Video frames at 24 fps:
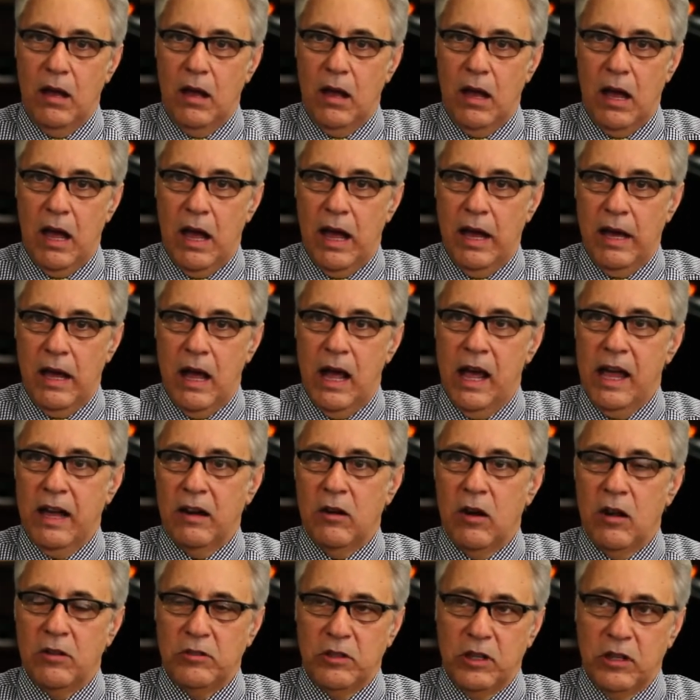I, I
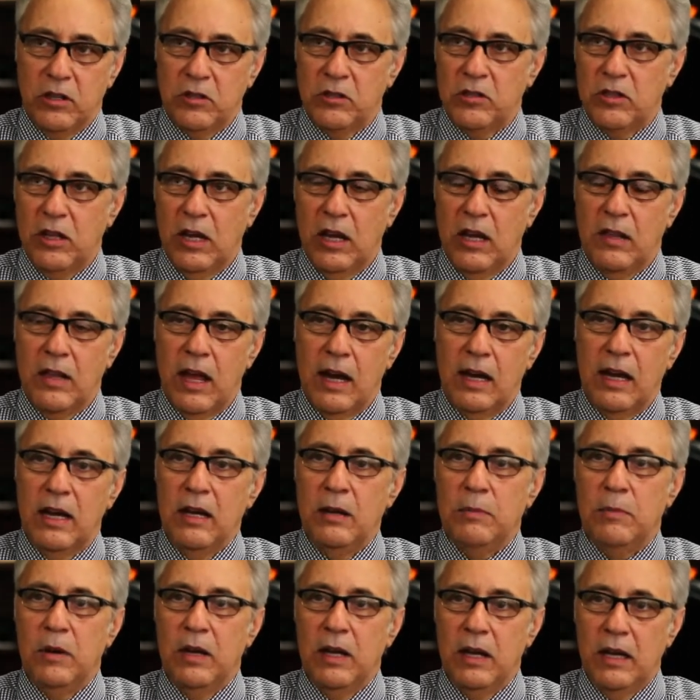and Ozzy can say that
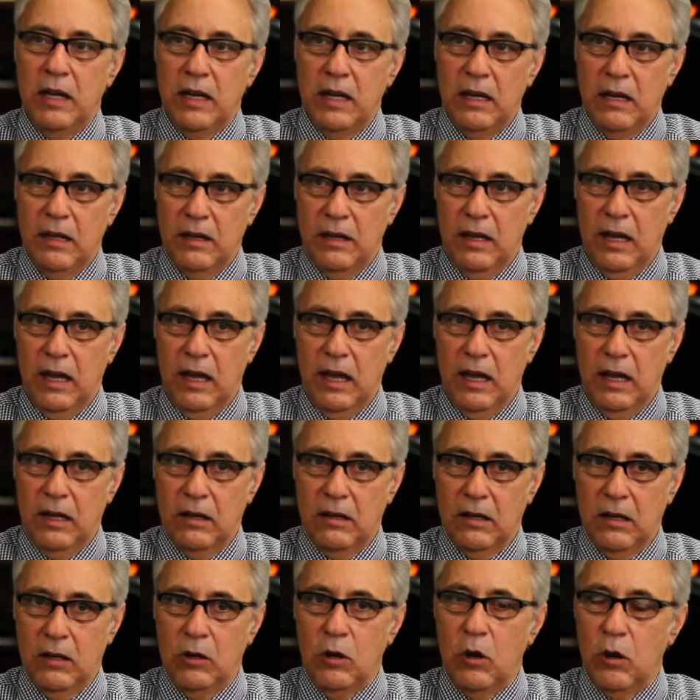anybody
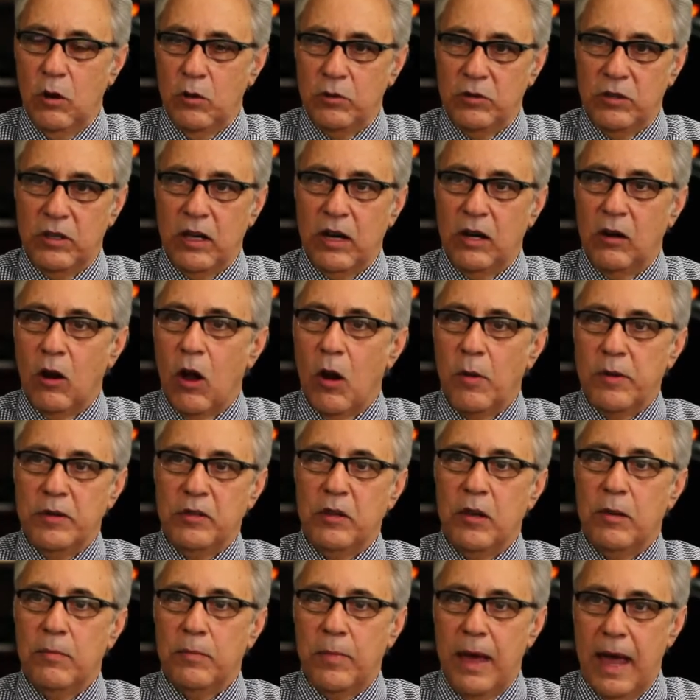that goes there always
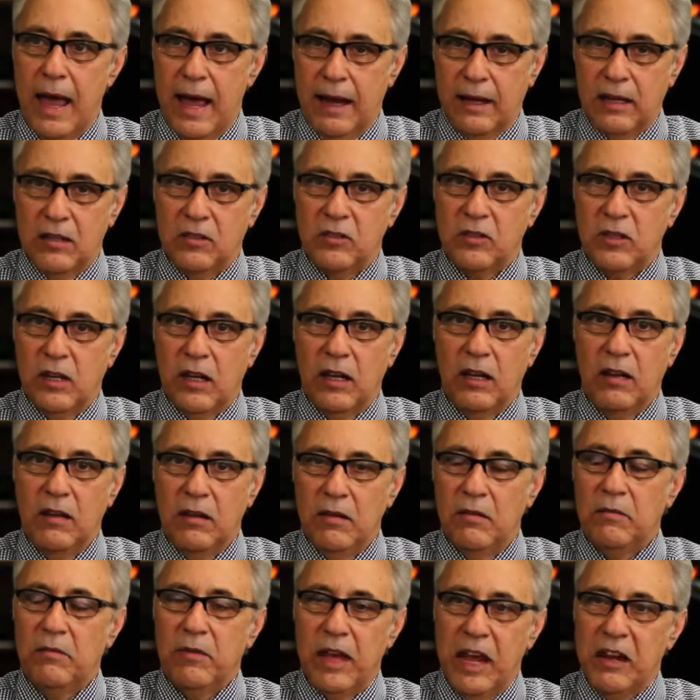come back and say,
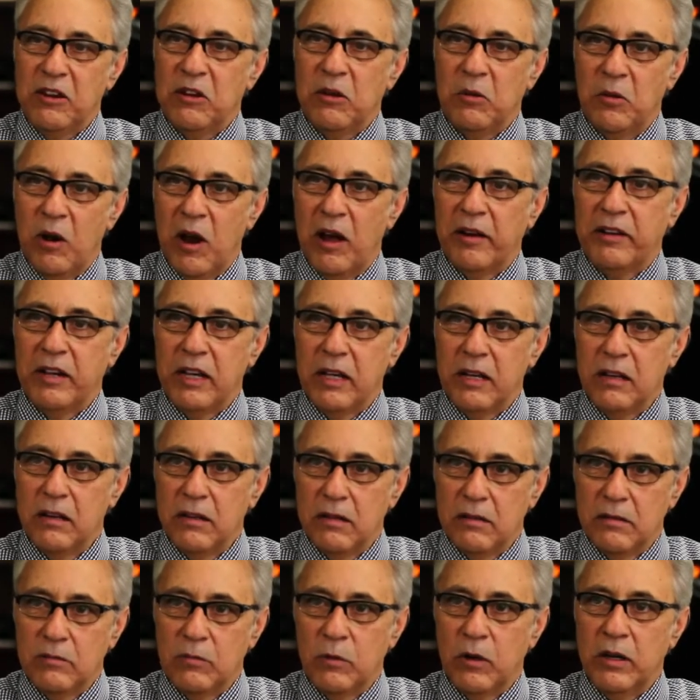thank you, Rocky.
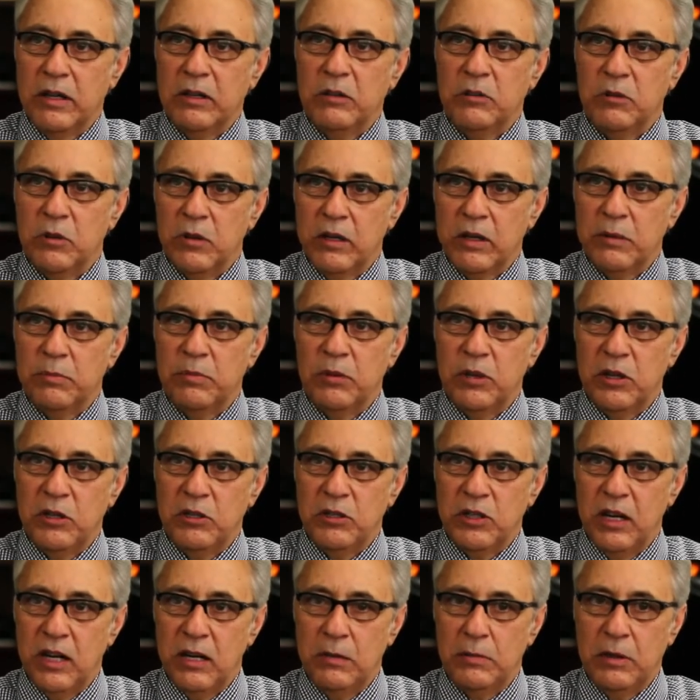Really, truly
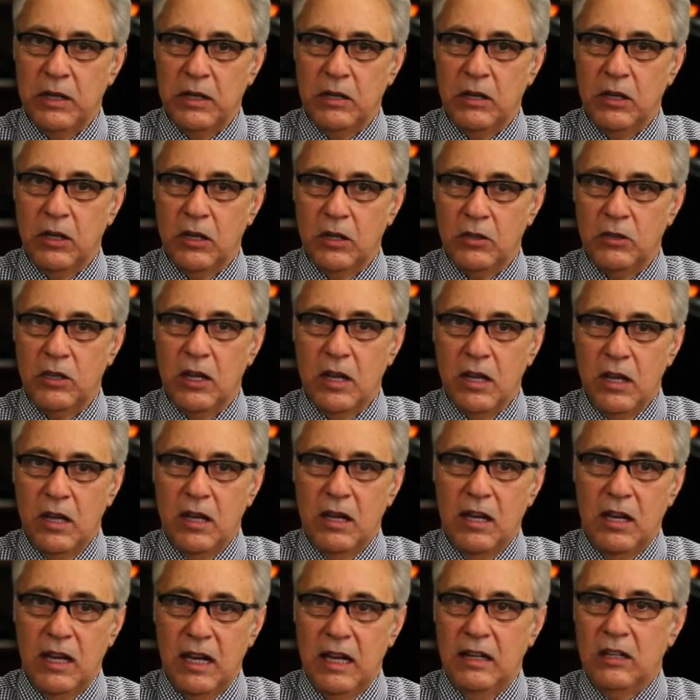appreciate it because
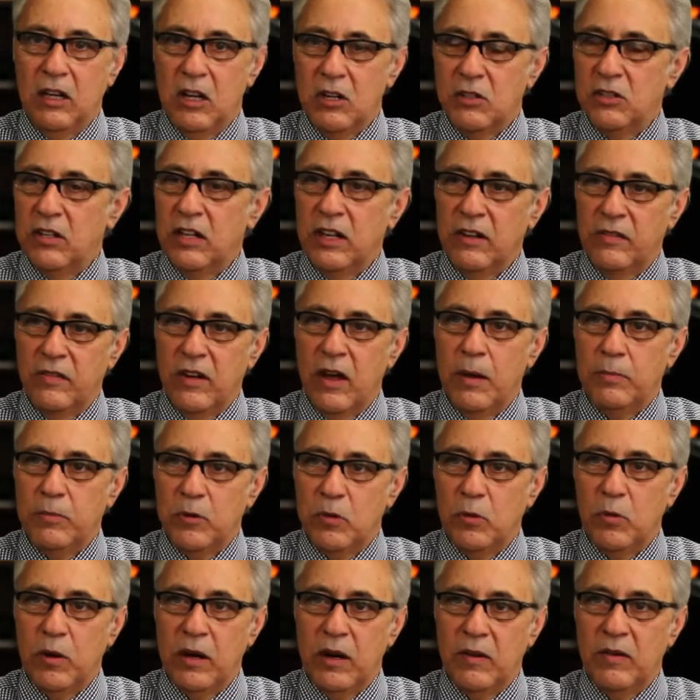he does live up
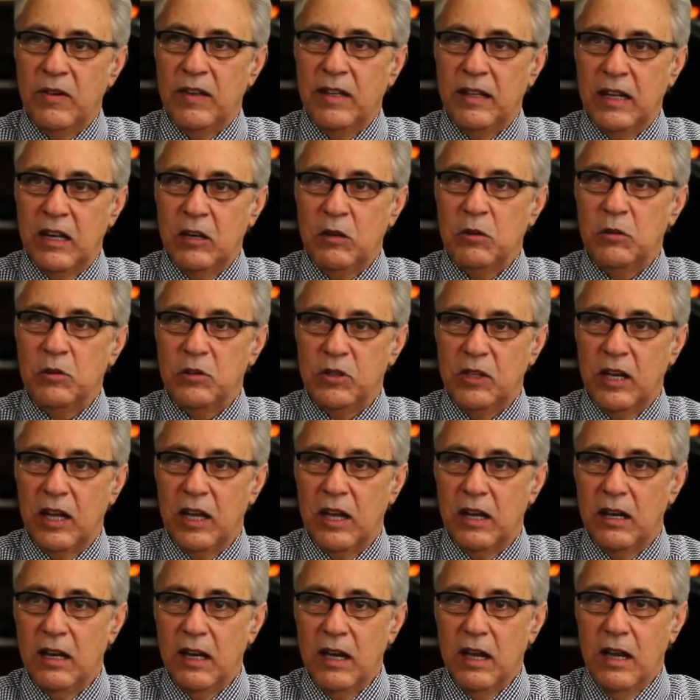to what everything that you
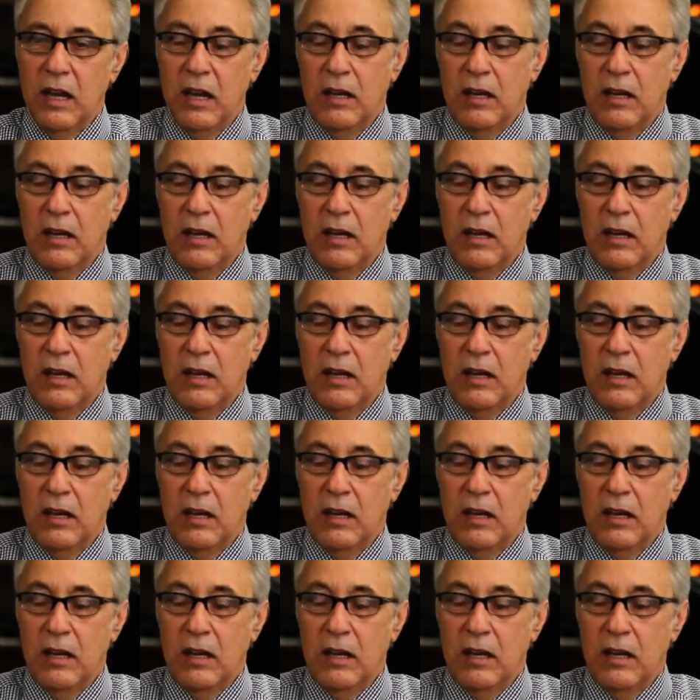said.